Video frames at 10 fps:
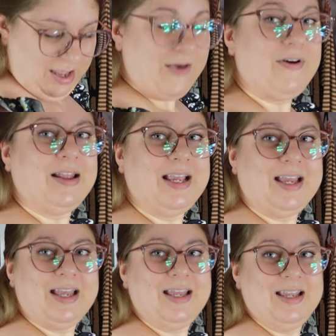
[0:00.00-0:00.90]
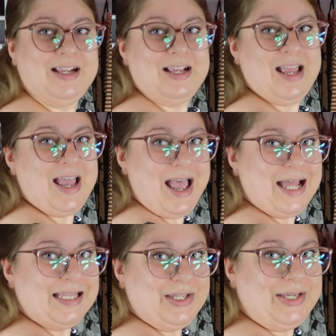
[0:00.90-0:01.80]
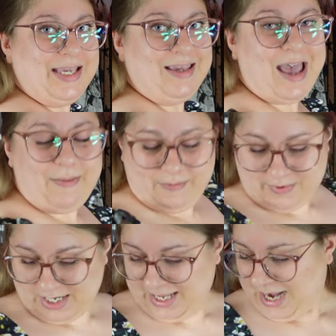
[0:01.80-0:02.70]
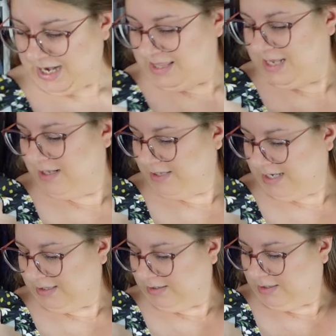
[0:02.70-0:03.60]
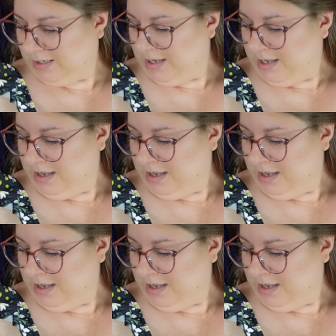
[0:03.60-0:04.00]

I've got like a little gap, but again I think like a little